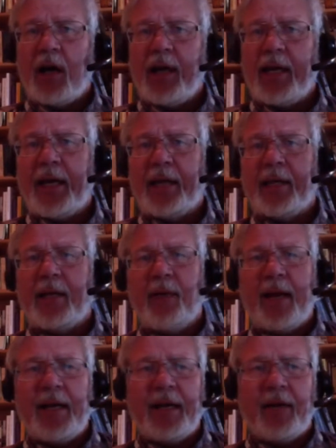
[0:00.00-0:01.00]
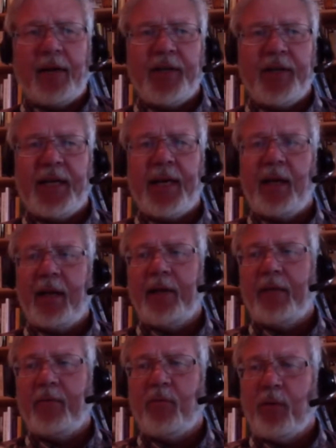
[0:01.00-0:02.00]
eh, right near the tail end
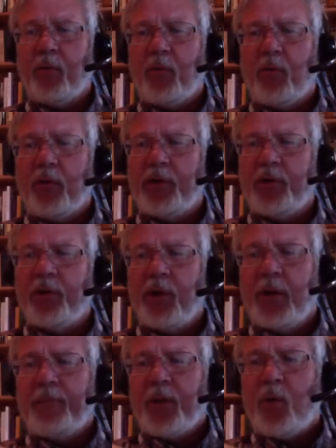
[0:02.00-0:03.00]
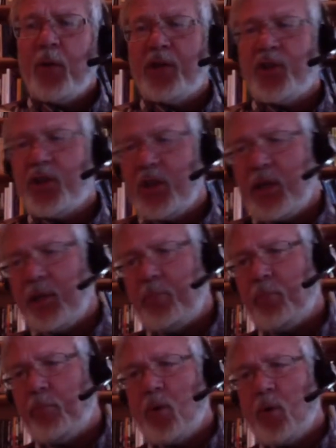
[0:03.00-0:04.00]
of World War II, which
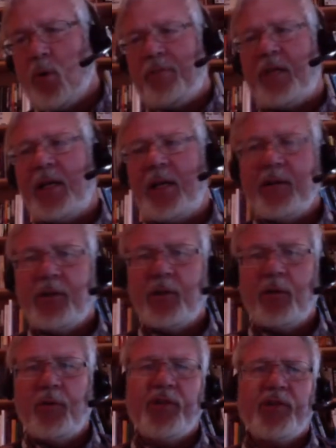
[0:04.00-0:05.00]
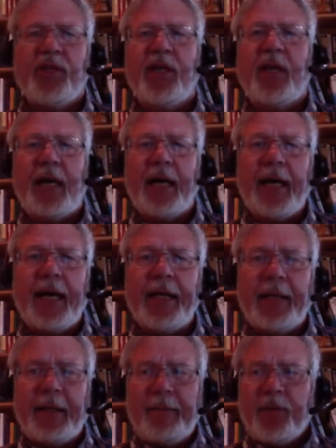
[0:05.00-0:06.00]
morphed into the CIA.
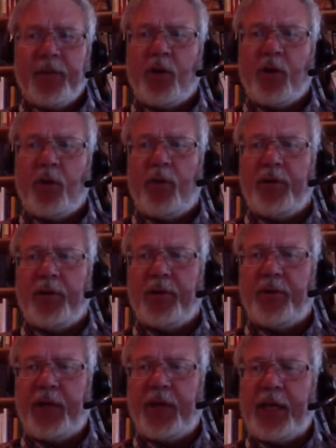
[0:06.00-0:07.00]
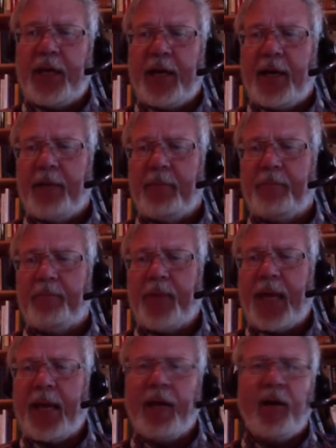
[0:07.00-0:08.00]
So the, the uh,
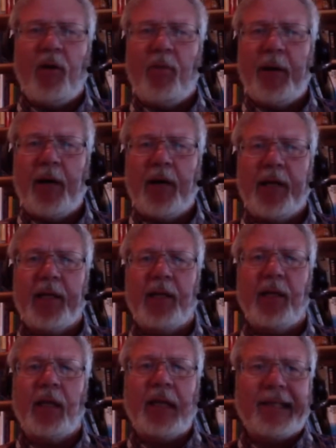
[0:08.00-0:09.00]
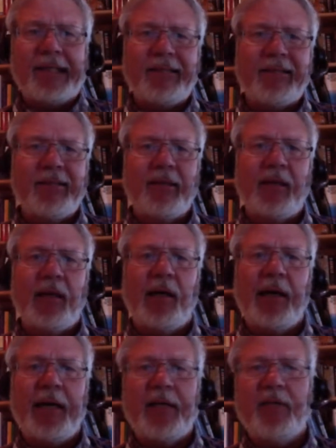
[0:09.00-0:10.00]
Anglo-American alliance uh,
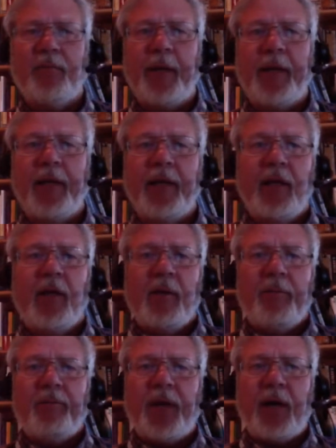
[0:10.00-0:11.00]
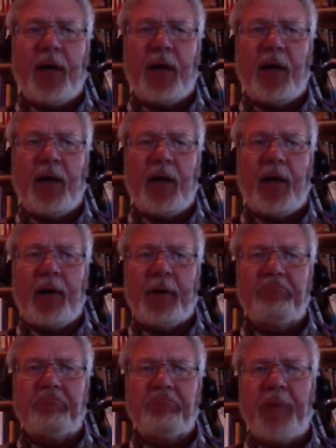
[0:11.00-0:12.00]
has been uh,
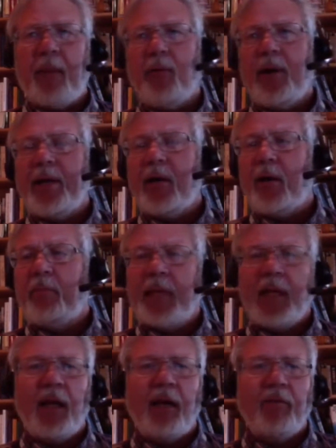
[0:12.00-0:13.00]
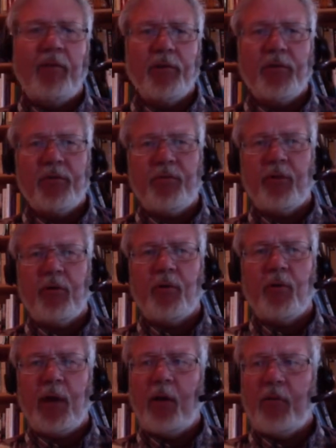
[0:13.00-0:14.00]
operating on many levels for
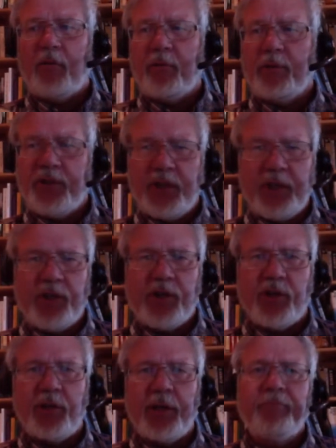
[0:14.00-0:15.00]
well over a century.